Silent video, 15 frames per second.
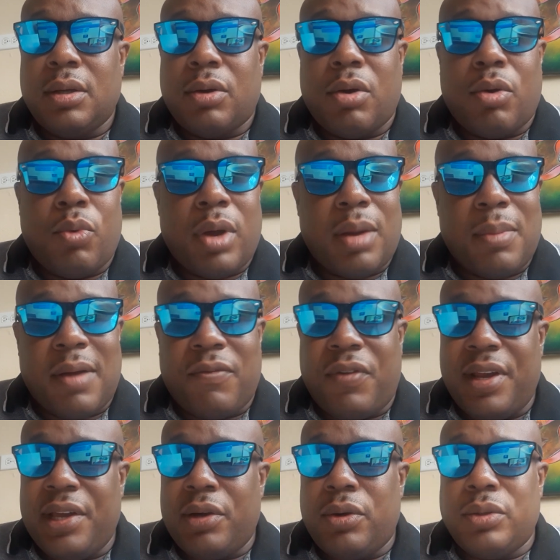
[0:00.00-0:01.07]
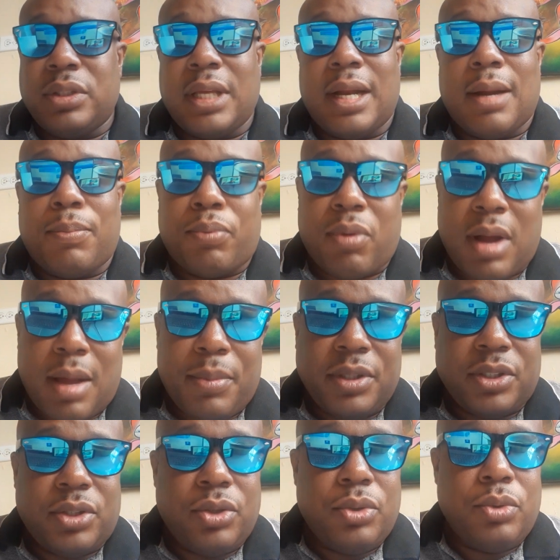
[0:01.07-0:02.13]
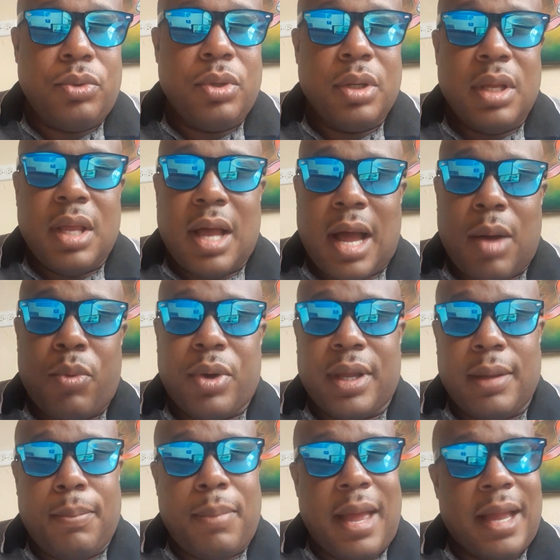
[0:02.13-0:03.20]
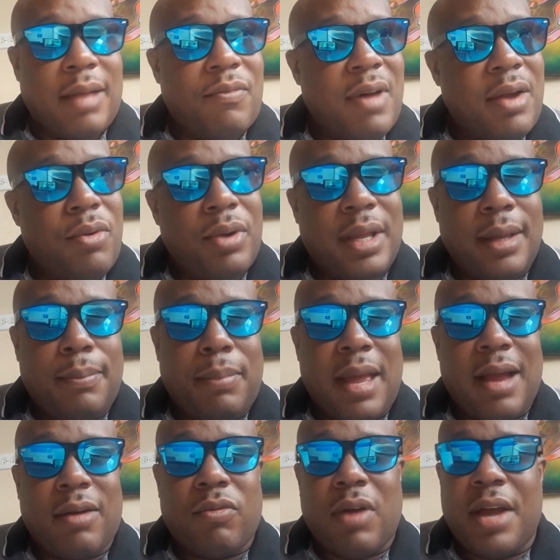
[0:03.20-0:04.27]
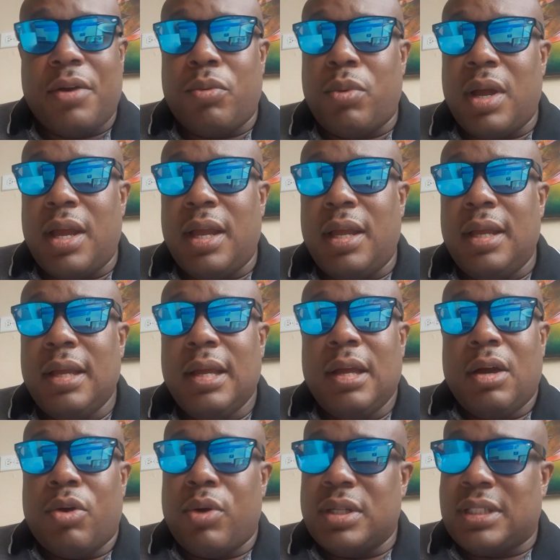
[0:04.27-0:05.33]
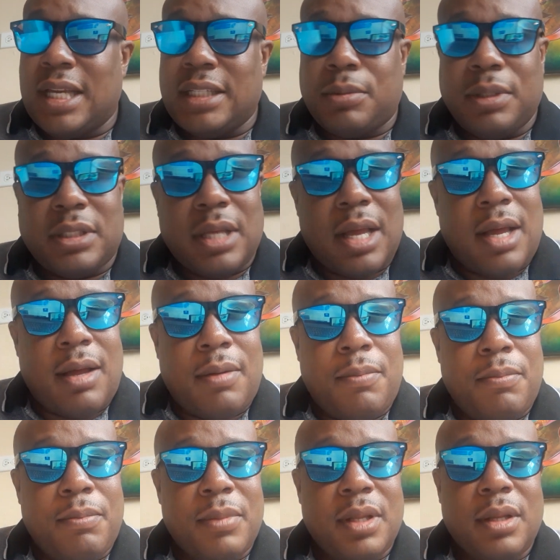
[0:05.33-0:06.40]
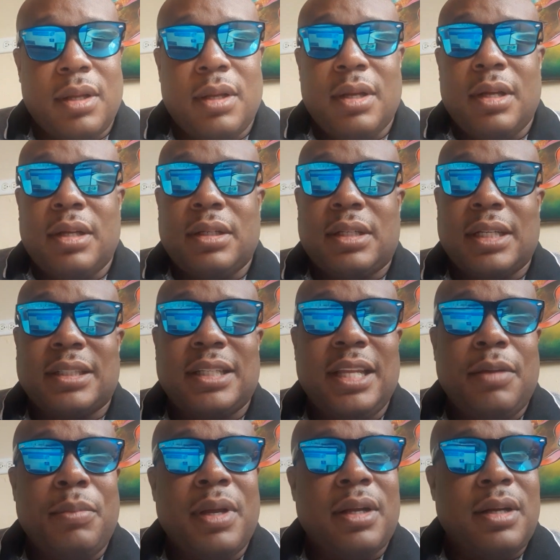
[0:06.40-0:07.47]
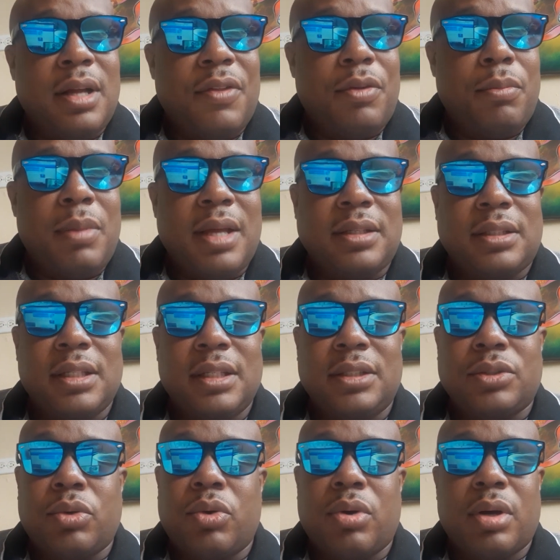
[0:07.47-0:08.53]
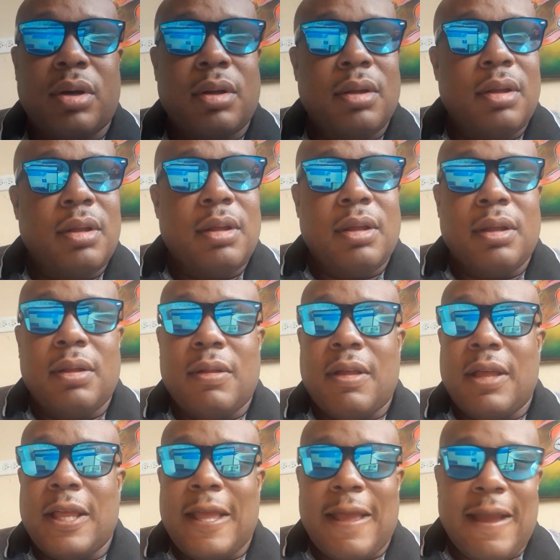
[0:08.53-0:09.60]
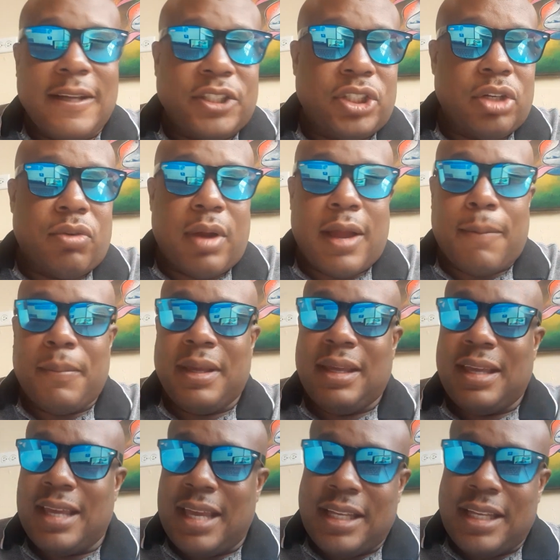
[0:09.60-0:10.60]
on one of my videos, and I promised you I will get back. If I don't get back right away or it takes me time, just leave me another message or Instagram me,